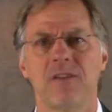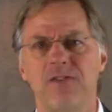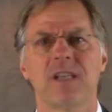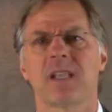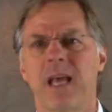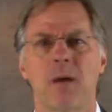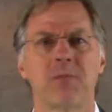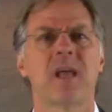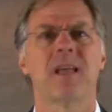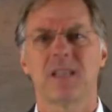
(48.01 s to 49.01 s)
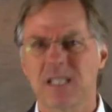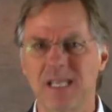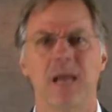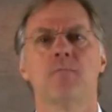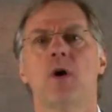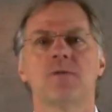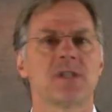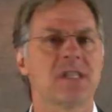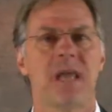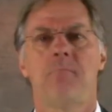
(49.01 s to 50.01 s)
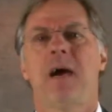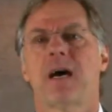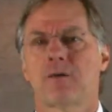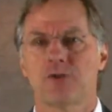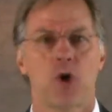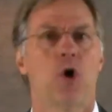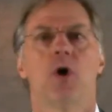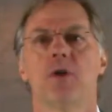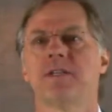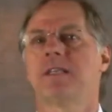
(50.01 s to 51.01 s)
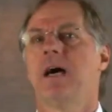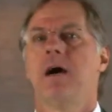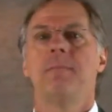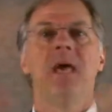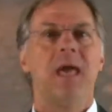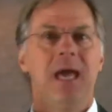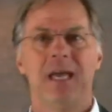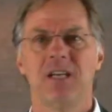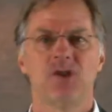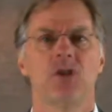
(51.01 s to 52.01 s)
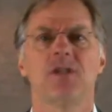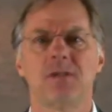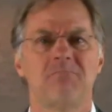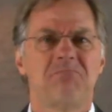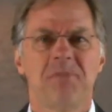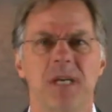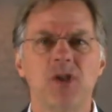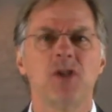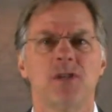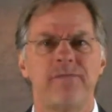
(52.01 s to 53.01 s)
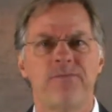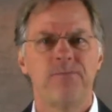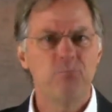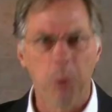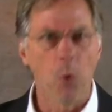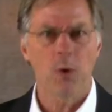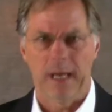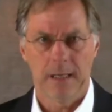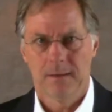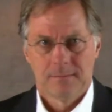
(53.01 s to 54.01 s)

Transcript: It feels like I'm playing the same notes, same patterns all the time, and it's just boring.